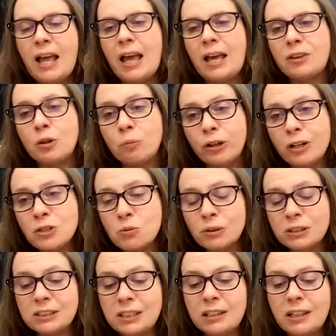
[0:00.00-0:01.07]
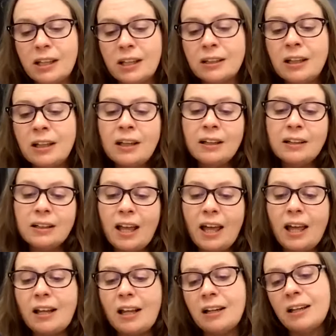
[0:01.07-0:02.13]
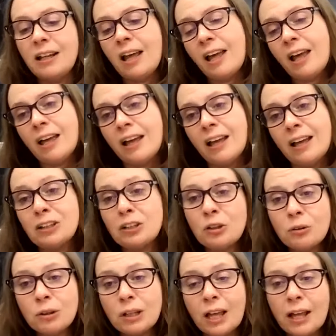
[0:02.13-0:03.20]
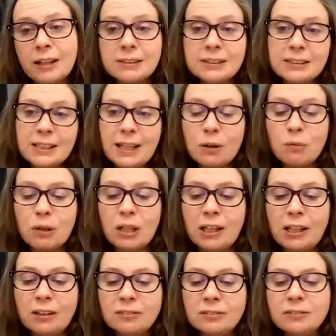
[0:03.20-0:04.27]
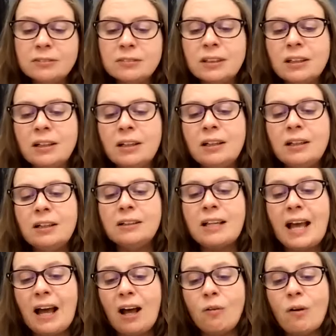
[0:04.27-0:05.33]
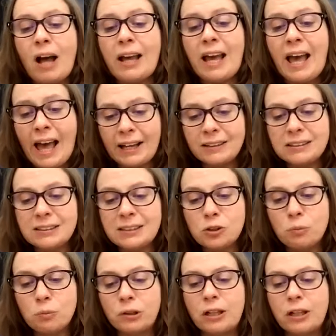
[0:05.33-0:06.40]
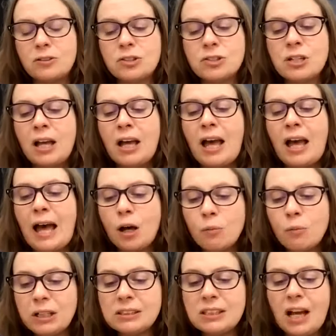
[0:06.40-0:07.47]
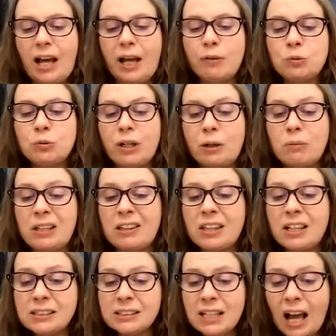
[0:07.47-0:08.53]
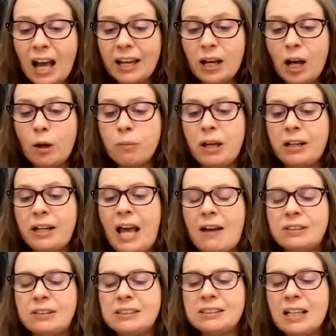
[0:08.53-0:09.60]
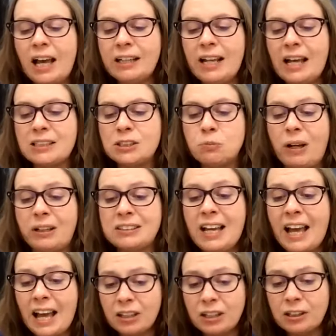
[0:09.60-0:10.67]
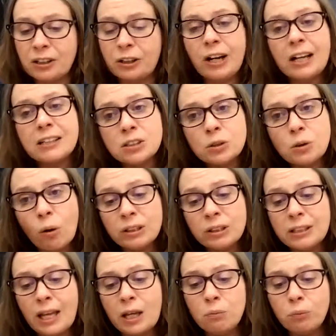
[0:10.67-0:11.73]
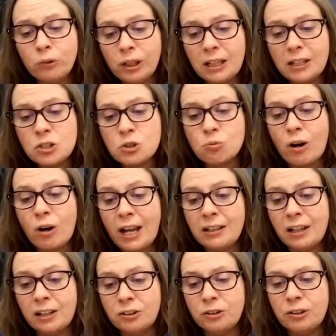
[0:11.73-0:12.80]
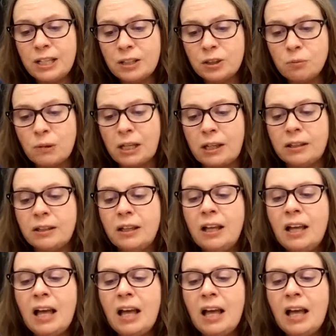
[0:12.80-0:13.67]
And the bridge was singing, na na na na, you can't see me. Now I had to see the bridge. How many times would I be this high up and have a sight as spectacular as the Golden Gate Bridge right underneath me?